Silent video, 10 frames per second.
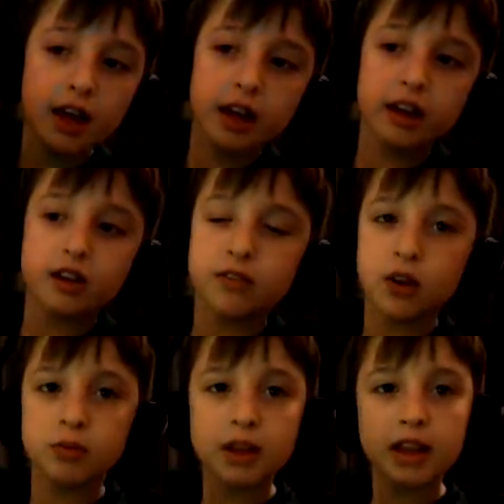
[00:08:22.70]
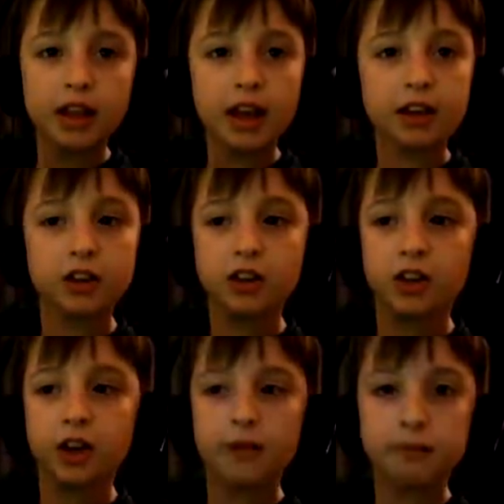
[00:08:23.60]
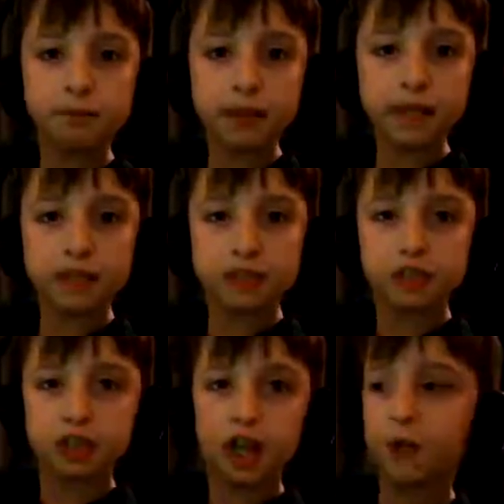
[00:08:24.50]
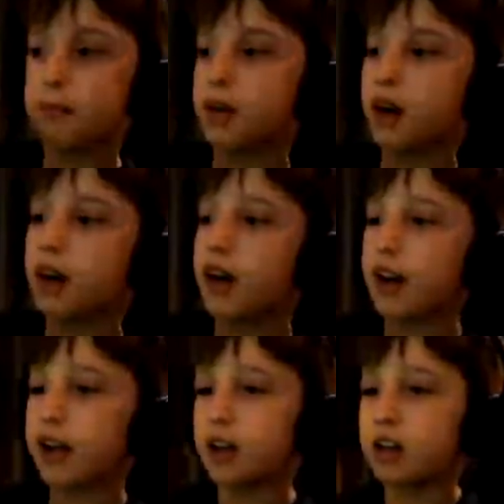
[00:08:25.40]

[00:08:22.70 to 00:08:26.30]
A confirm. And you got is jump, not A.